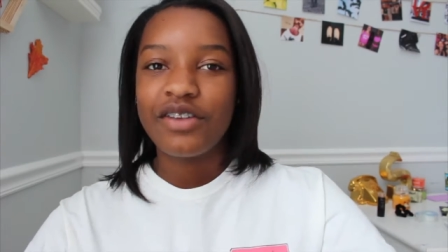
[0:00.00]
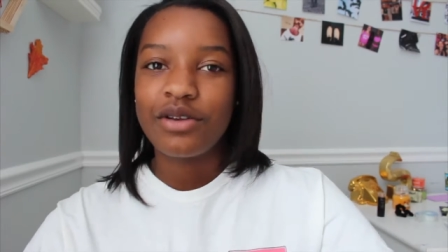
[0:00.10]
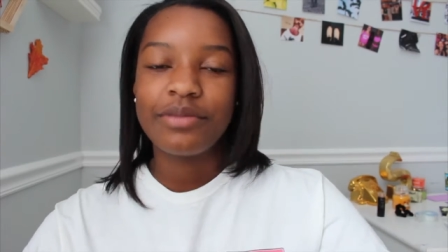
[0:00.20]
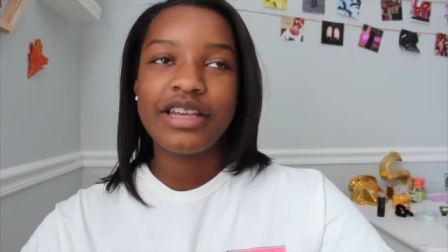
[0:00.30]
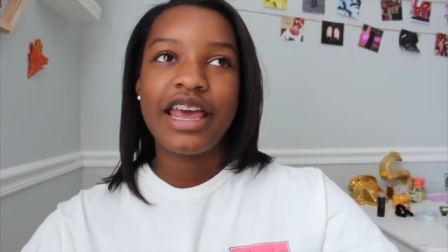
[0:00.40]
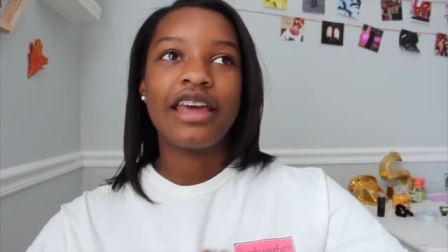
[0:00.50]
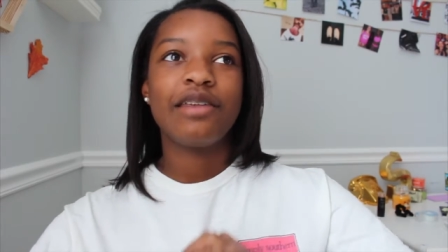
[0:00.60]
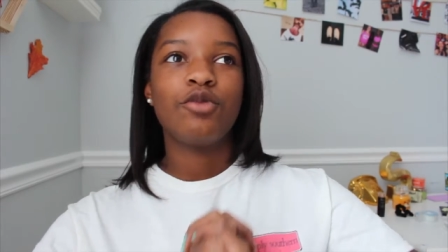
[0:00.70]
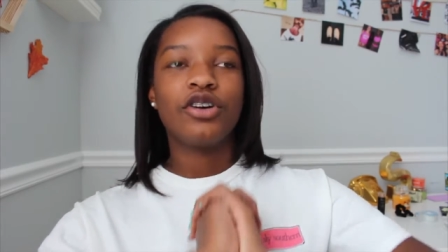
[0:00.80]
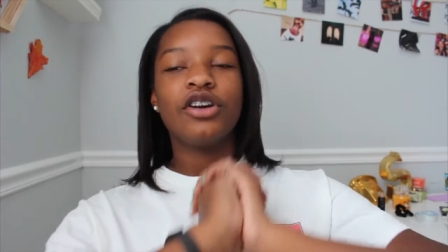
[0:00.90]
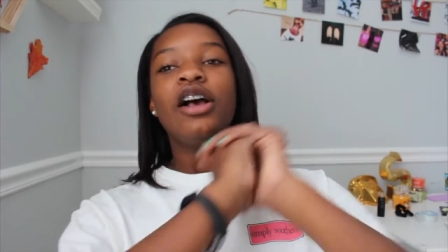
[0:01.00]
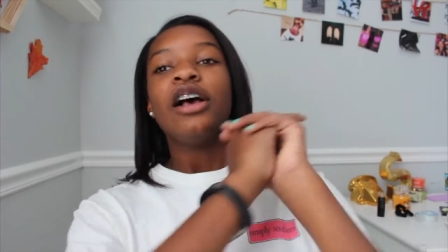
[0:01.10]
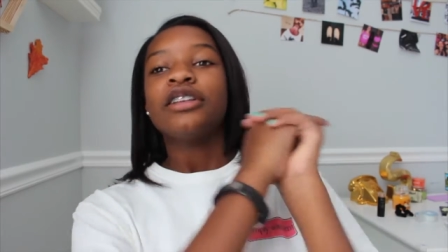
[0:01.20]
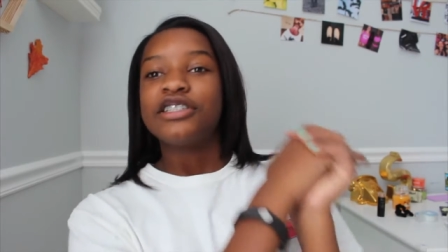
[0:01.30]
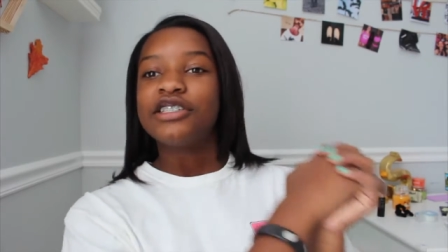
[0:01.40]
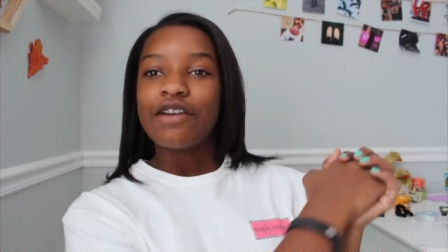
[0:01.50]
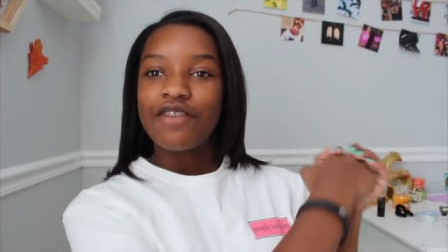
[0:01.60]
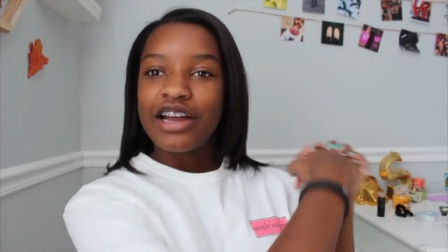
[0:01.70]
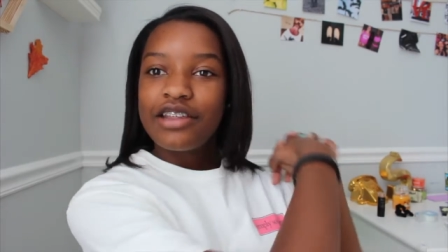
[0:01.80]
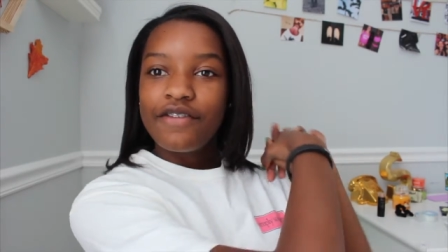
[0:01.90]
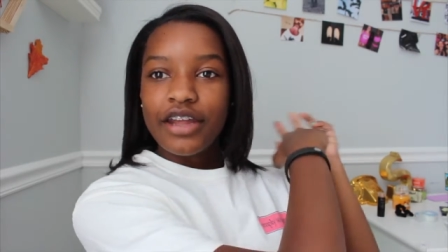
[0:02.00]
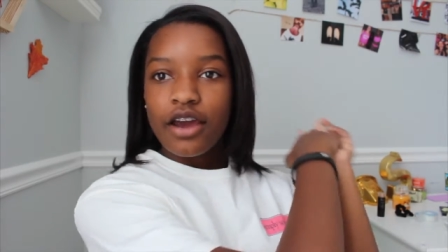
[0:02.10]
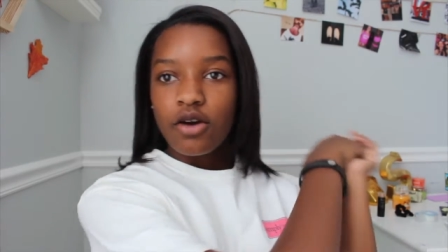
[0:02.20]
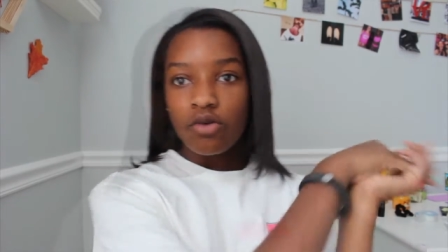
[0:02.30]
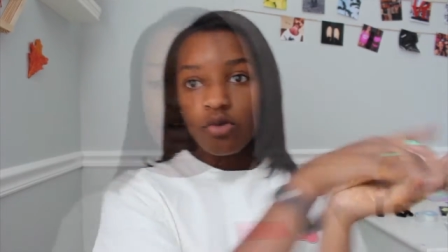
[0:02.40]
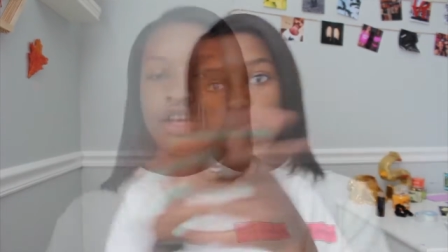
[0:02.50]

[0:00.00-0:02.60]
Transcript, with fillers: even know what I'm saying anymore. Let's just get right into the video.